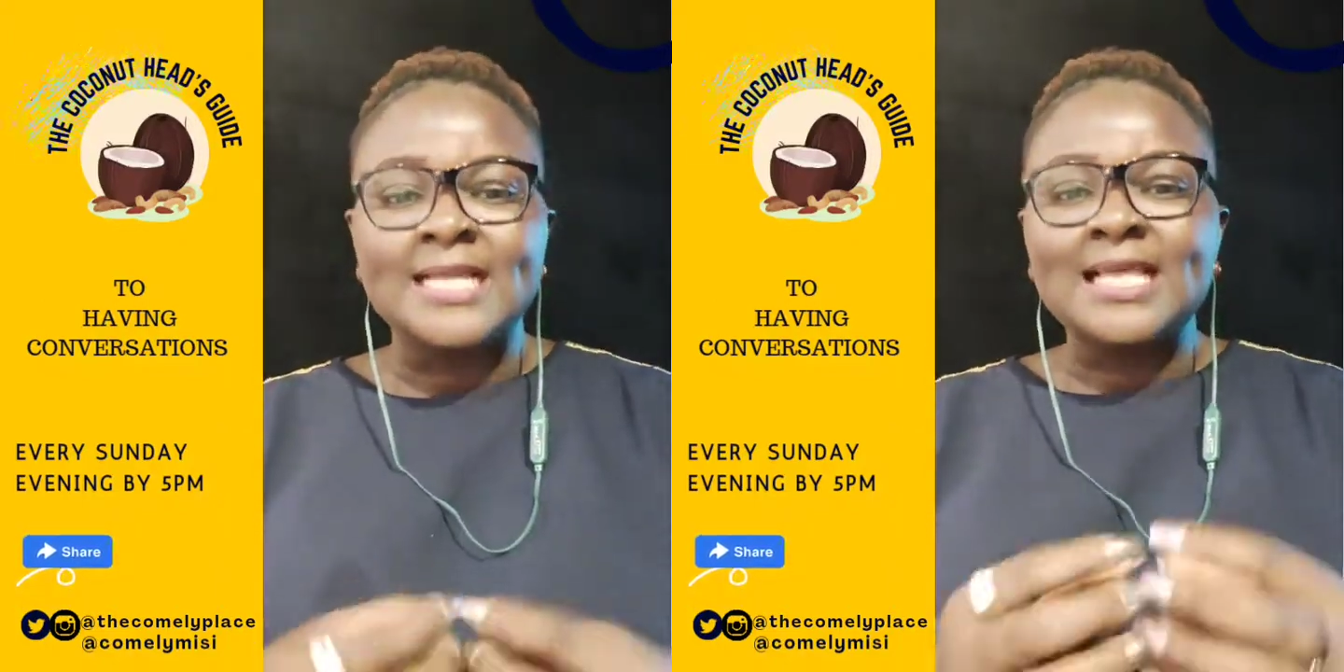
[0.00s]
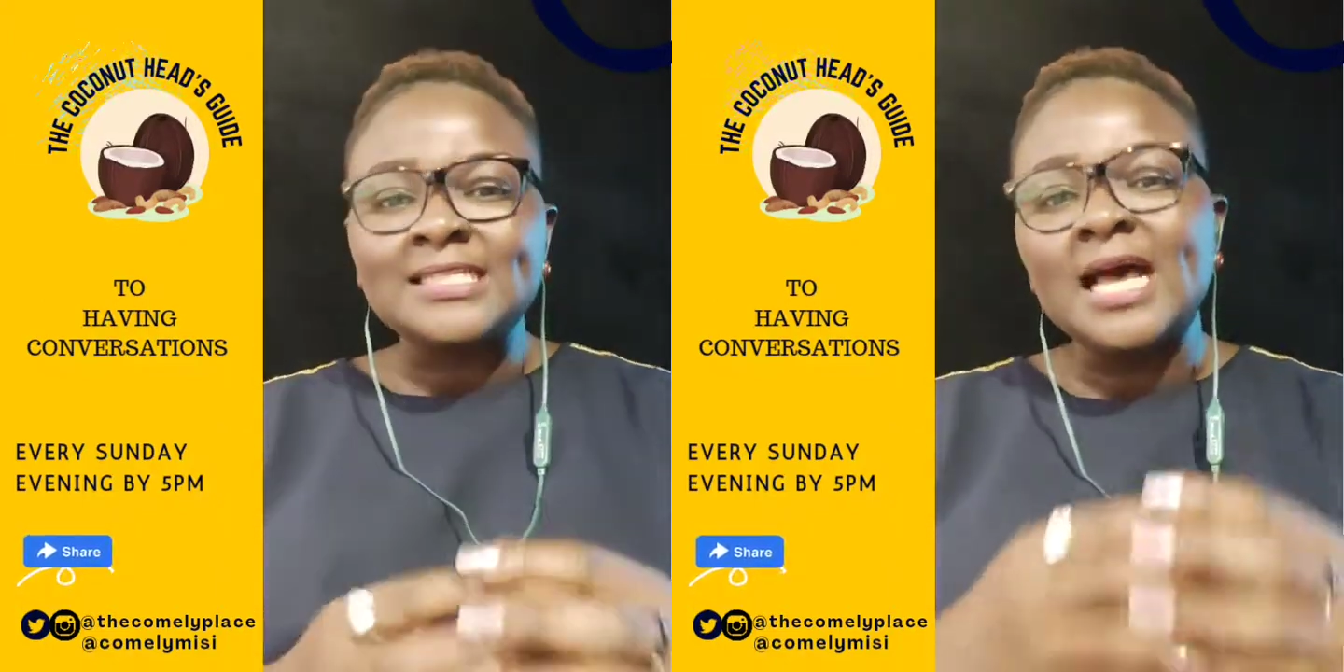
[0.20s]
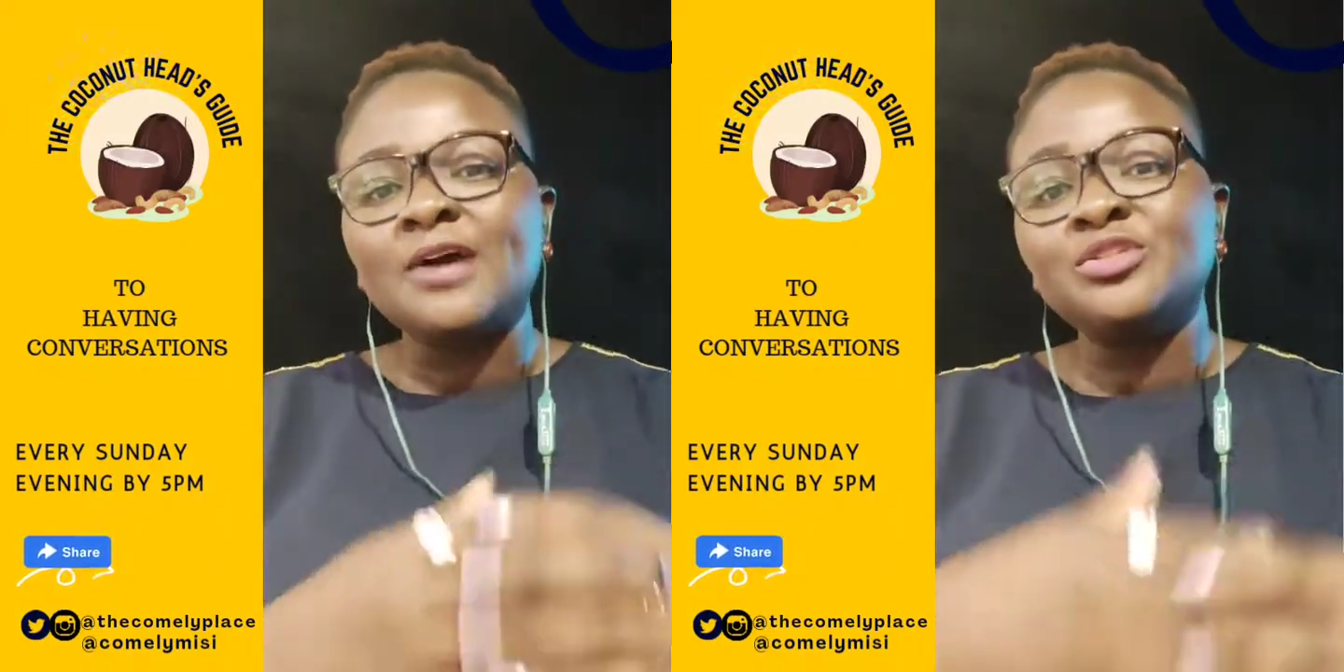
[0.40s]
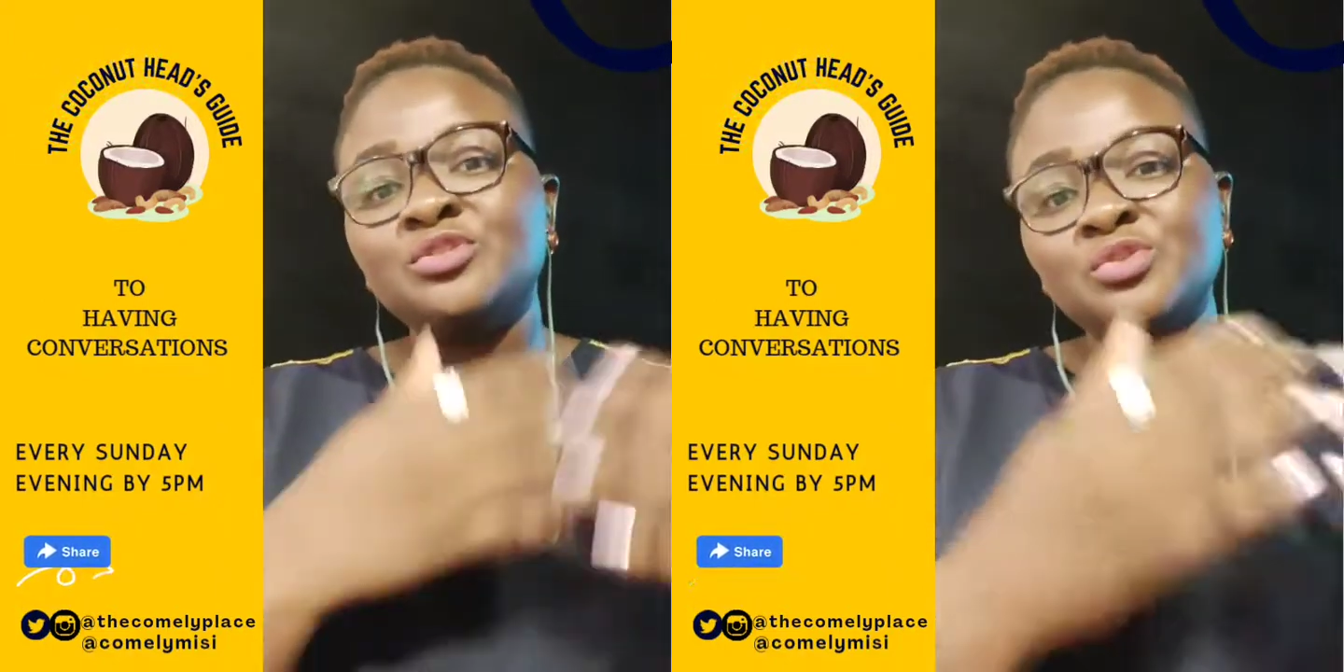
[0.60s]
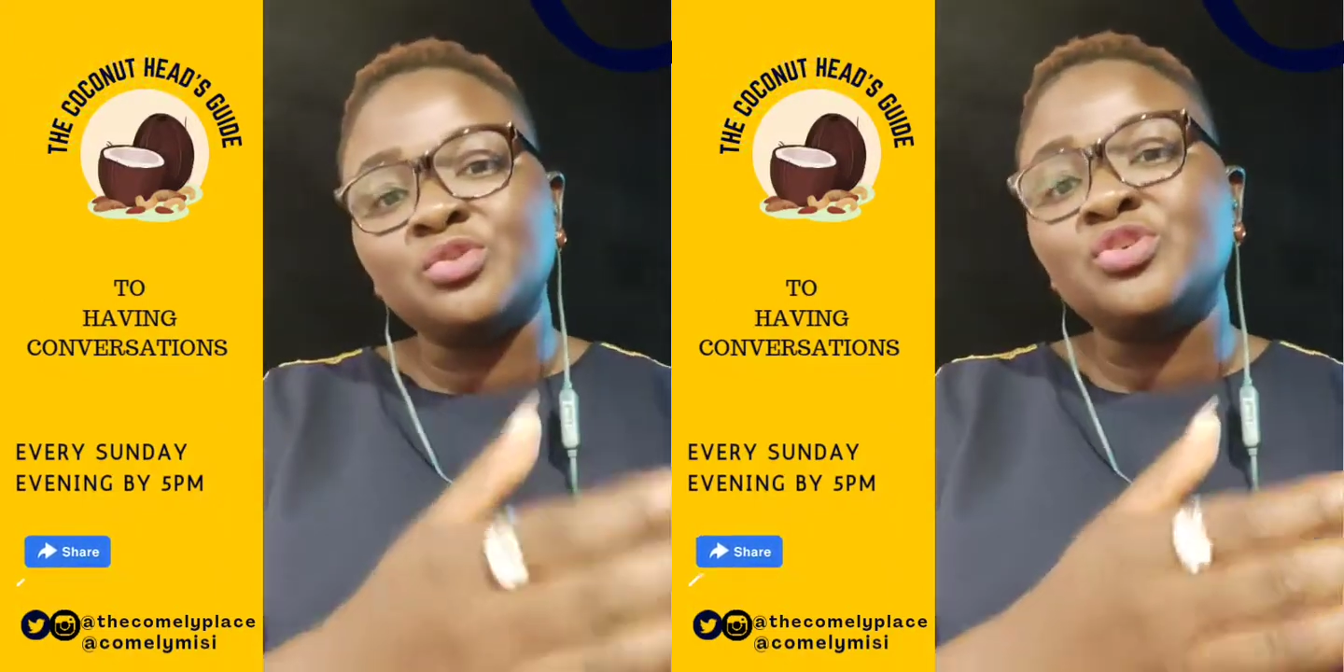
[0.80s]
That's how you
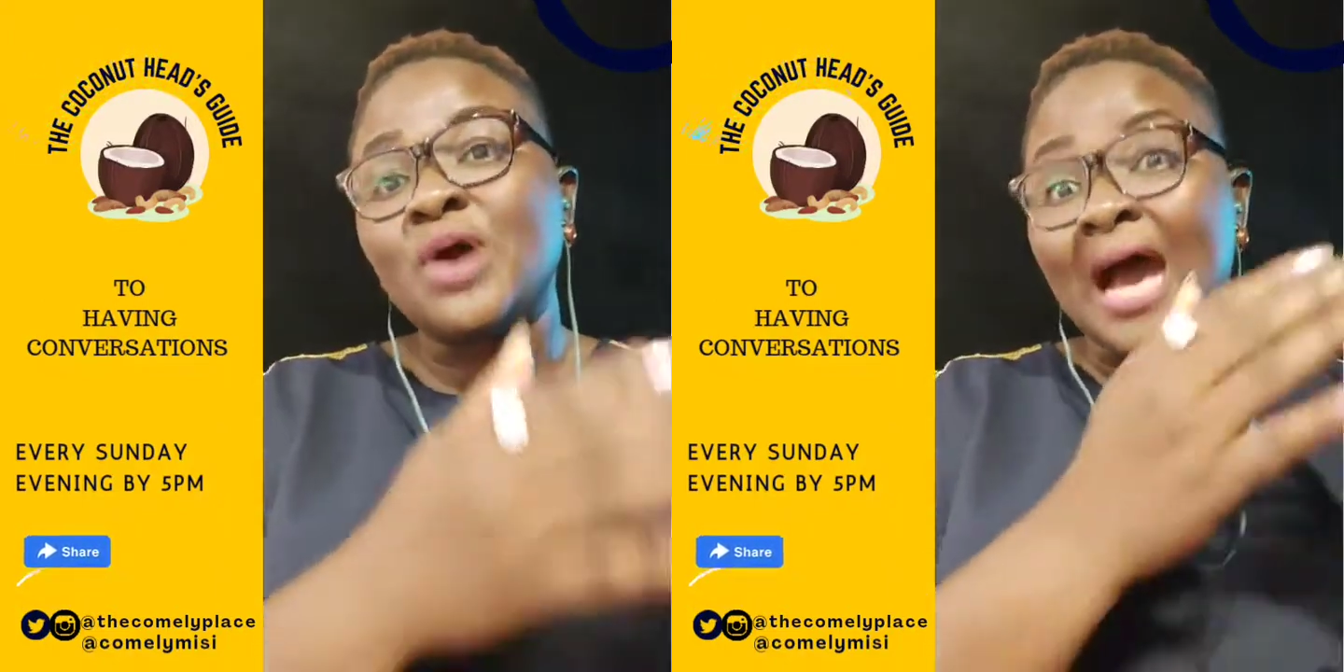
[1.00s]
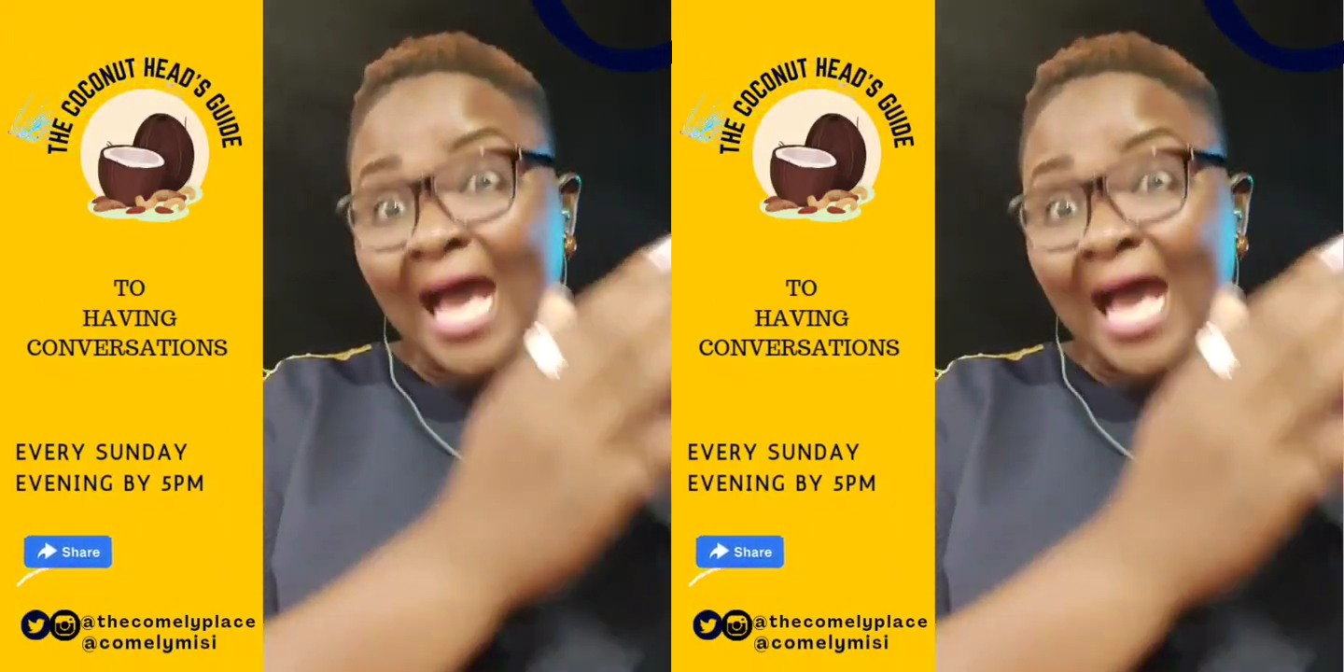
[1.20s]
know you are